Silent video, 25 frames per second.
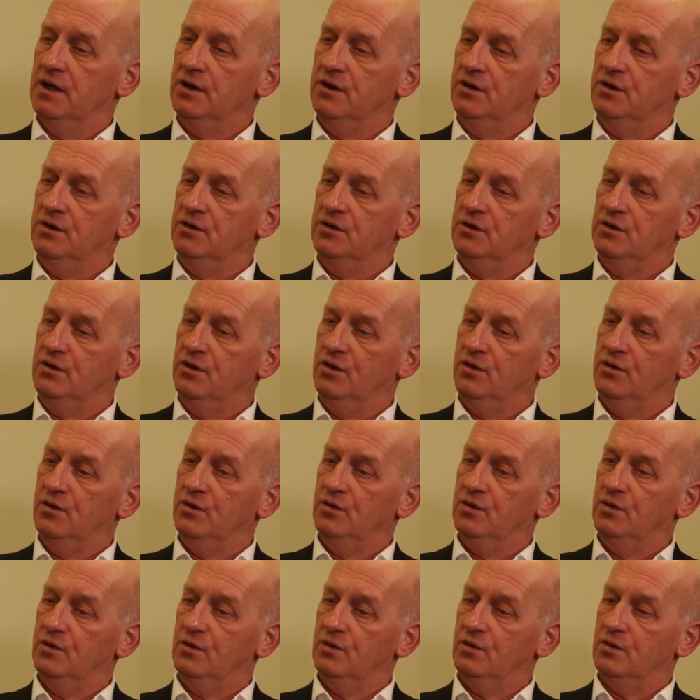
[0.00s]

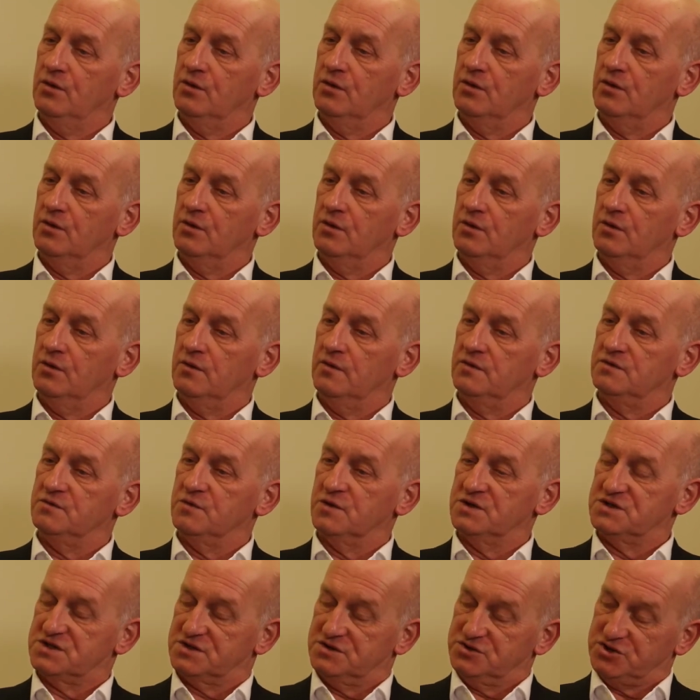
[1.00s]
You was